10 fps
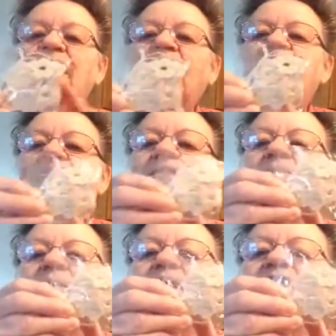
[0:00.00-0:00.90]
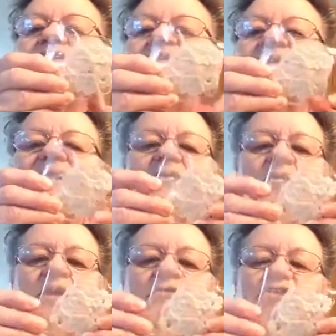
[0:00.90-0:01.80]
And these precious little
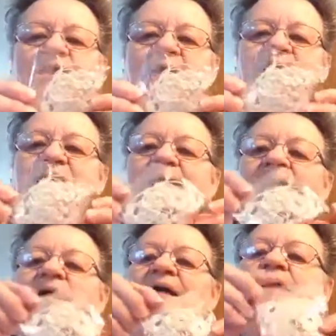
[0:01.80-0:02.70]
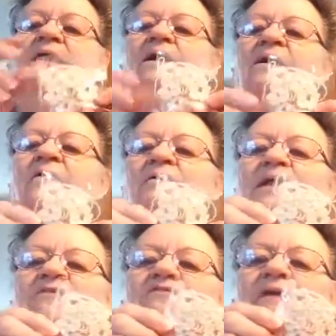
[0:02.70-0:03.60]
crocheted,
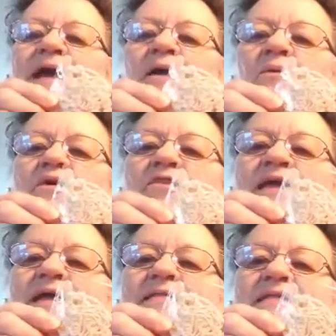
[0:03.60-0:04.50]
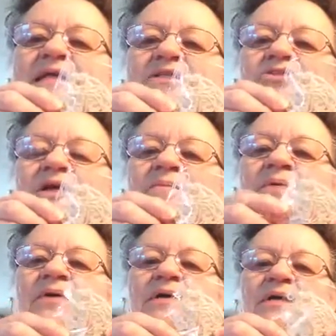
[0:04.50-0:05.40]
little flower things that you can
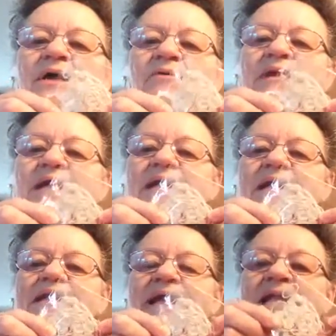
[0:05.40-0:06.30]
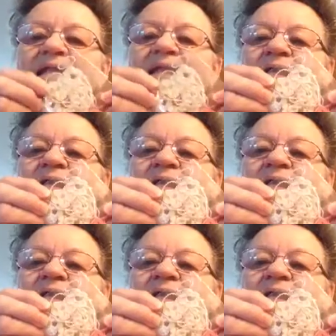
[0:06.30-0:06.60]
put on anything.